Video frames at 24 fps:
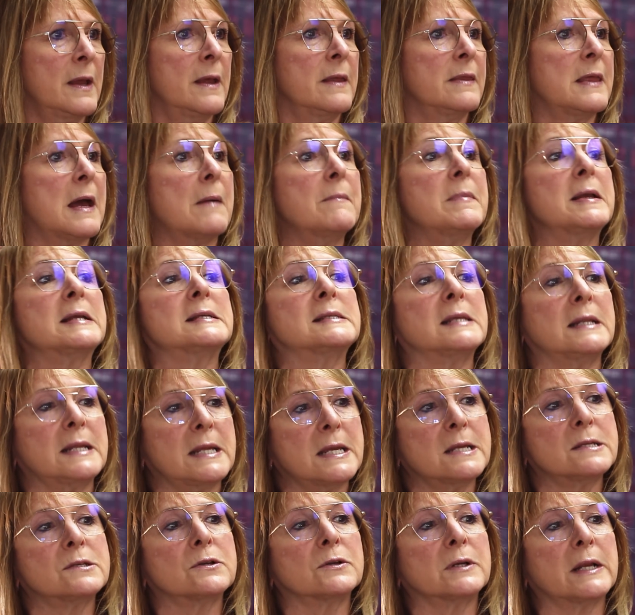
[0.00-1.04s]
that makes it
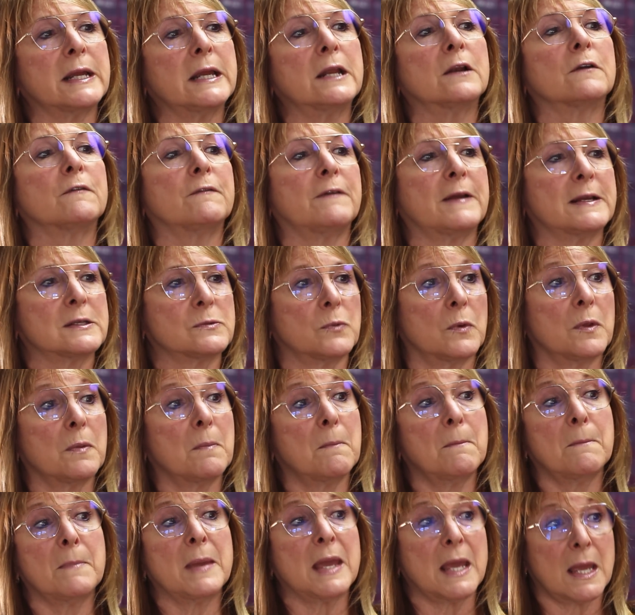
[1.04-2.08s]
easier to interface with
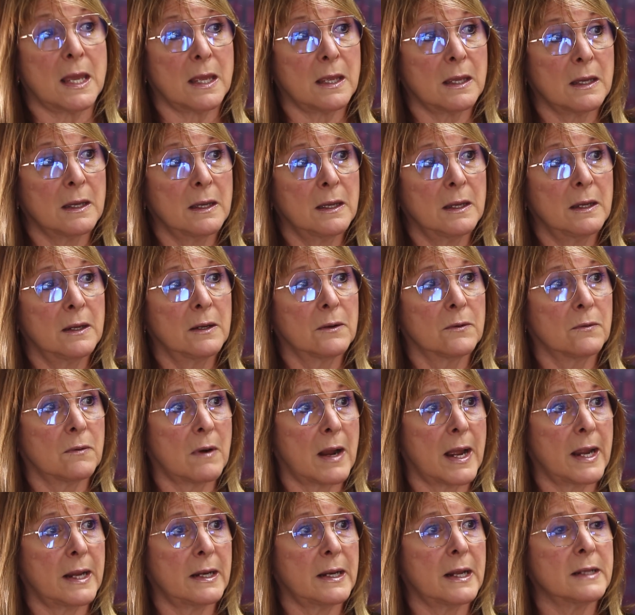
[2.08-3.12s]
me,
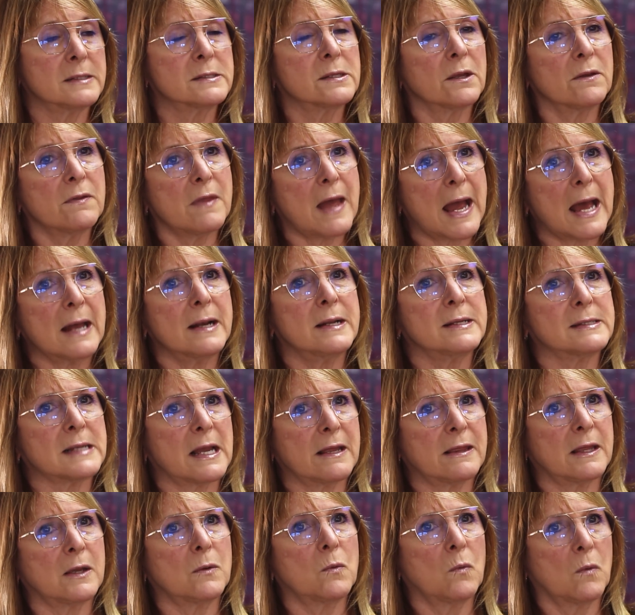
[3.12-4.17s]
right? And so that is, I
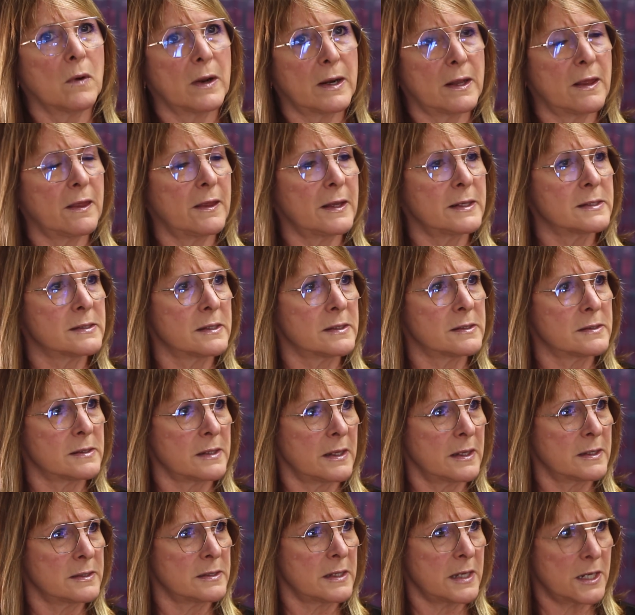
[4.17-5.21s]
think, one of the things is
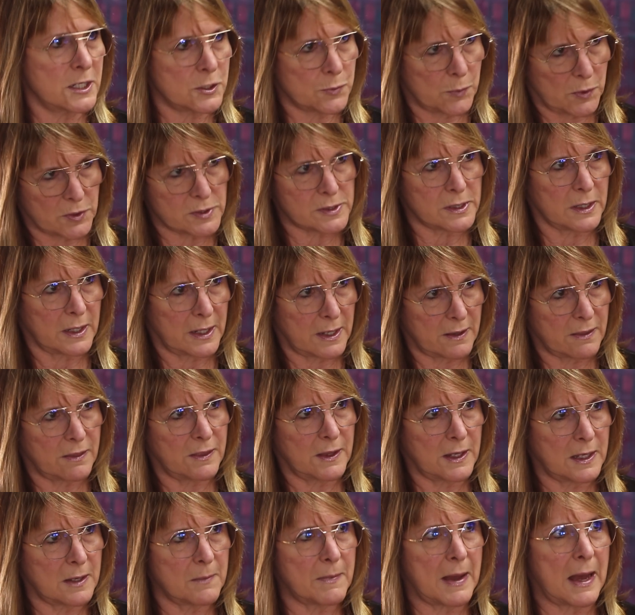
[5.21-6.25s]
each person can think
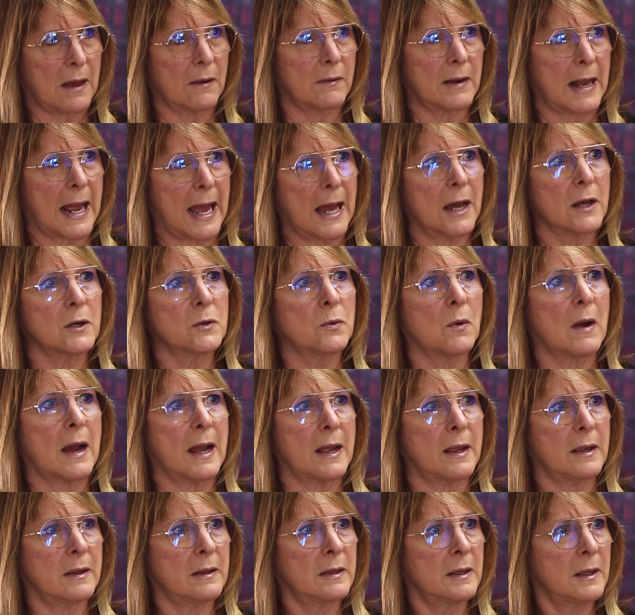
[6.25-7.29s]
about, how do
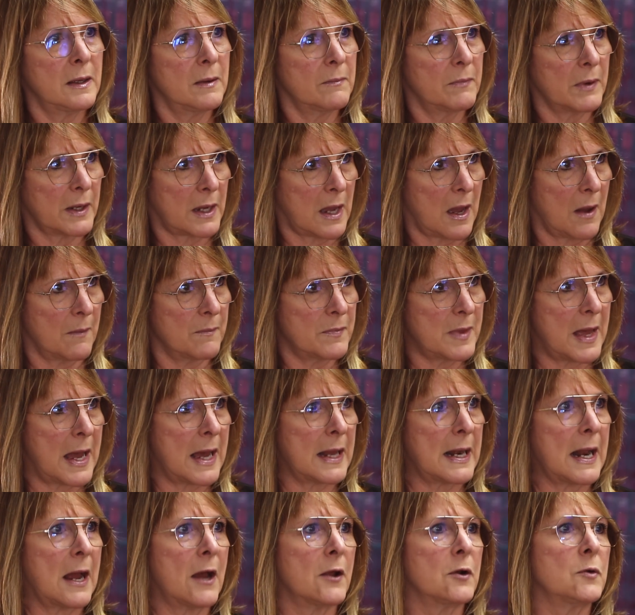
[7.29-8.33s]
I become that?
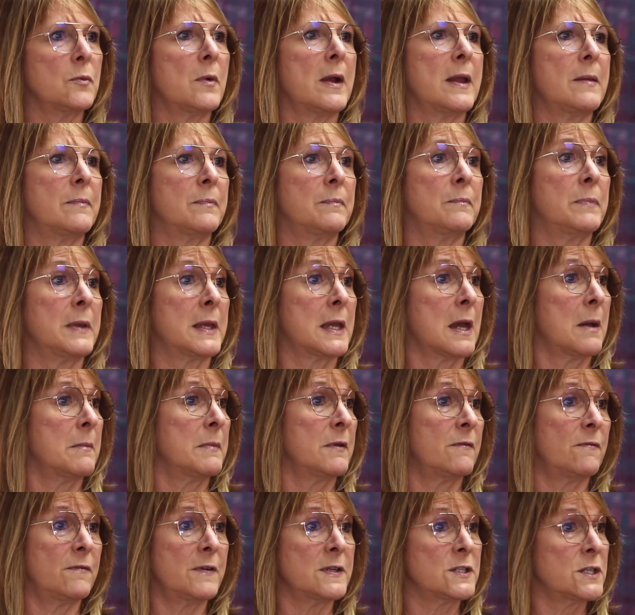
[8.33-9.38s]
How do I become
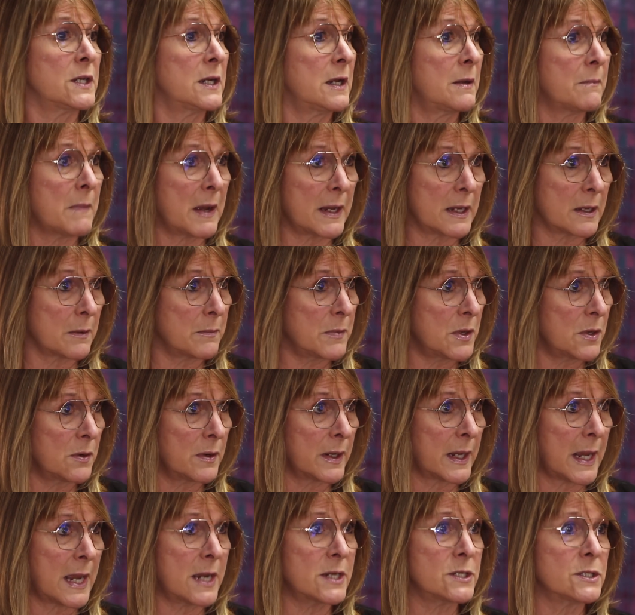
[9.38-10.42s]
efficient in my
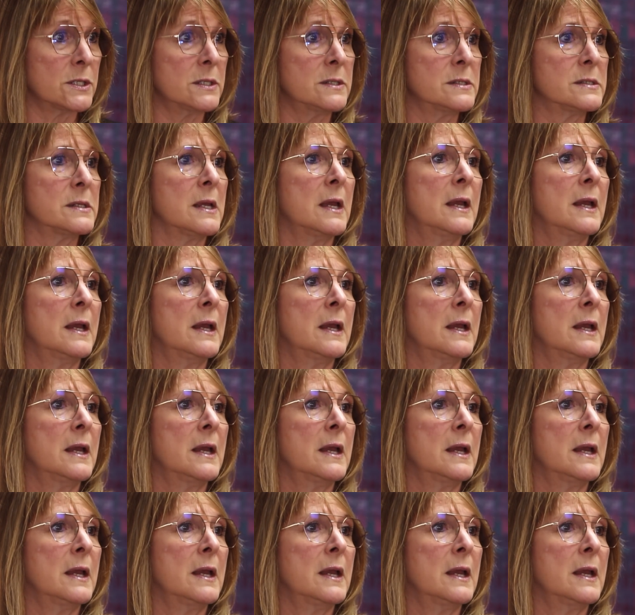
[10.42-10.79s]
communications?